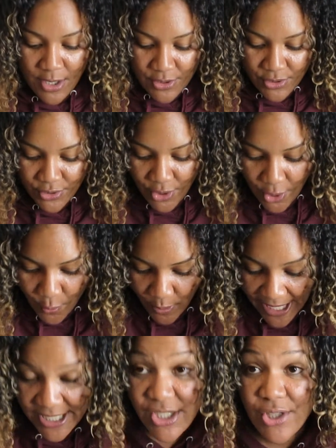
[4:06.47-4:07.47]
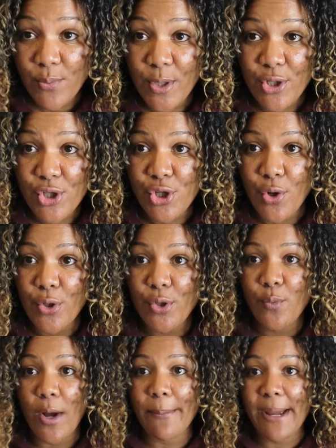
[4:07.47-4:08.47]
So I just want to show you
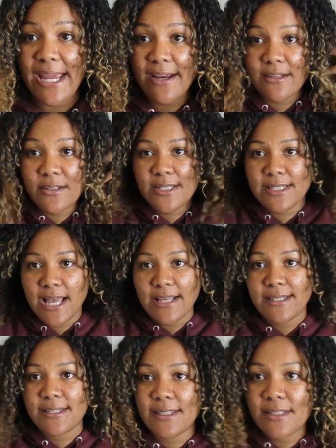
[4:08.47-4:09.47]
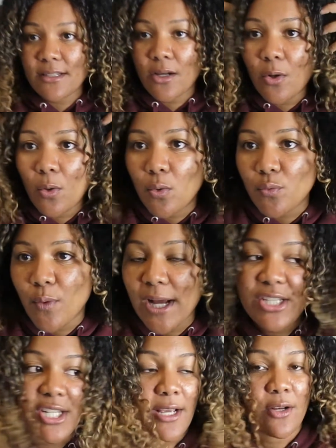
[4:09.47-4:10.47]
what my hair looks like. This is a whole
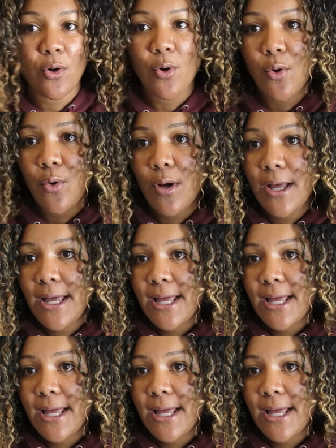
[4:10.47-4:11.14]
wash and go.